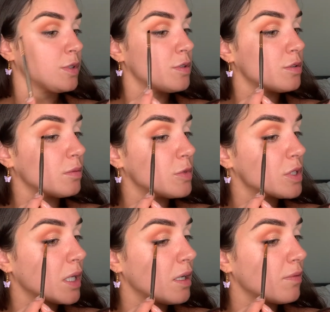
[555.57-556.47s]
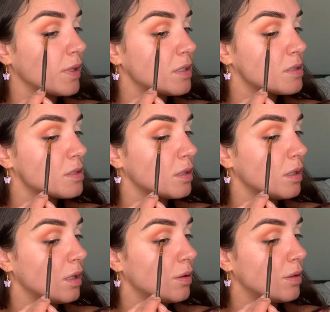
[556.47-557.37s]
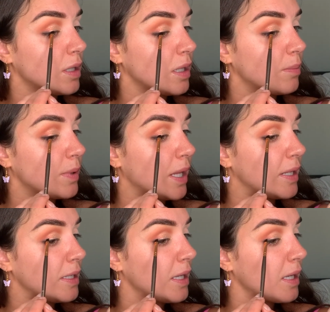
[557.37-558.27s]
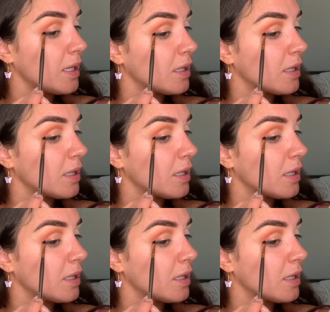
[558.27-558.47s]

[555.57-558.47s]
So I'm just kind of like slowly blending